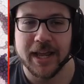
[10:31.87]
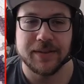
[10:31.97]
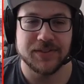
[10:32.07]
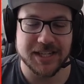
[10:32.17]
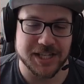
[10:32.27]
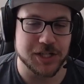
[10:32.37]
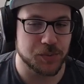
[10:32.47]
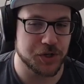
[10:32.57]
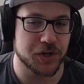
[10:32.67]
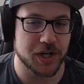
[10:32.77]
This is
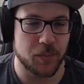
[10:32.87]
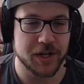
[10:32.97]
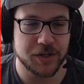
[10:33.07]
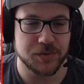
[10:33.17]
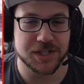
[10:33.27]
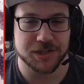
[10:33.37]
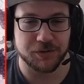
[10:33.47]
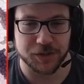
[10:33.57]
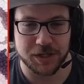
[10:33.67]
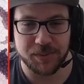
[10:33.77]
when you're going to want to use this
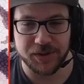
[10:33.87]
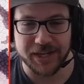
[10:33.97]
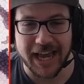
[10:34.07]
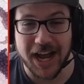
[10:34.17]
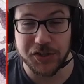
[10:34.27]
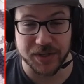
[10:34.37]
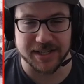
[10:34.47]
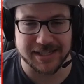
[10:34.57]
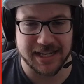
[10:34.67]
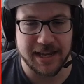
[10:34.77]
first ability. As you can
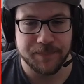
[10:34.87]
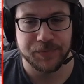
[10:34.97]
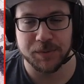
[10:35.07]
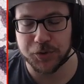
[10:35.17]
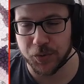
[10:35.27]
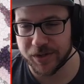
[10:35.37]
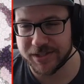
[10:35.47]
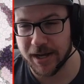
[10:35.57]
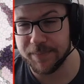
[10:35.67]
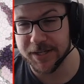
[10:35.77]
see, the majority of the
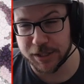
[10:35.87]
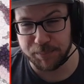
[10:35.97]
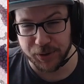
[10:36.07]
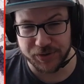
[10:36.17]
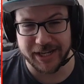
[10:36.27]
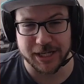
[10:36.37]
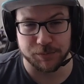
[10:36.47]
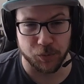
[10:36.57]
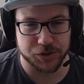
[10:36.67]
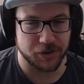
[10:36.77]
time, this ability is
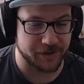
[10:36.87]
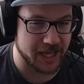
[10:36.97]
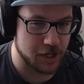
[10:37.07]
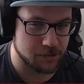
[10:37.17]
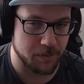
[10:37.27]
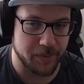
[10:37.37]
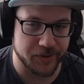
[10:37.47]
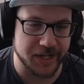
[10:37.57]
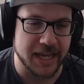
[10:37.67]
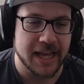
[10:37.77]
more so of a catch-up
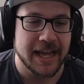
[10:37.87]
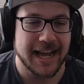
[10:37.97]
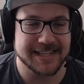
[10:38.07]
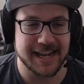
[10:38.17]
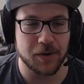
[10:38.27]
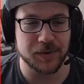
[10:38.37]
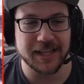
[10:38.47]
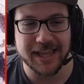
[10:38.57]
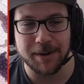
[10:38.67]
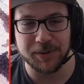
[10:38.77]
ability. It's not really
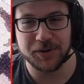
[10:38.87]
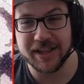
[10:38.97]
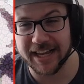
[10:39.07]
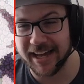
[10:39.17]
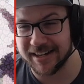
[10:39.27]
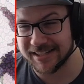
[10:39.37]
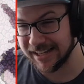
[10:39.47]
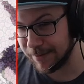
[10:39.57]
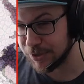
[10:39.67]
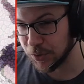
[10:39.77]
that ability that kind of
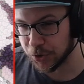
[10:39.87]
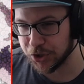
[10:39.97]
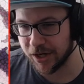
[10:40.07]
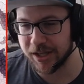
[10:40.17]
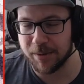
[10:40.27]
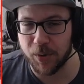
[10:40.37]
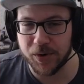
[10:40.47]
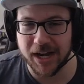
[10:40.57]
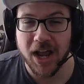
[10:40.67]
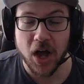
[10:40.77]
slams the door shut on the
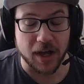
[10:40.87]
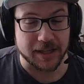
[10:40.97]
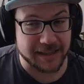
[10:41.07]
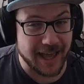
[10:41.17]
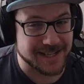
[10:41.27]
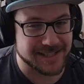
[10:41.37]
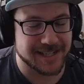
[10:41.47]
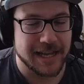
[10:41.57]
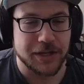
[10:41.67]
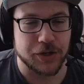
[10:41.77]
opponent,
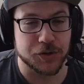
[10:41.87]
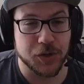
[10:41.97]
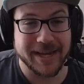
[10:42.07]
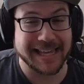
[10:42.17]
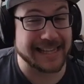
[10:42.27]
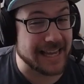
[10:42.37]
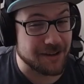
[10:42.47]
unless you're doing it like,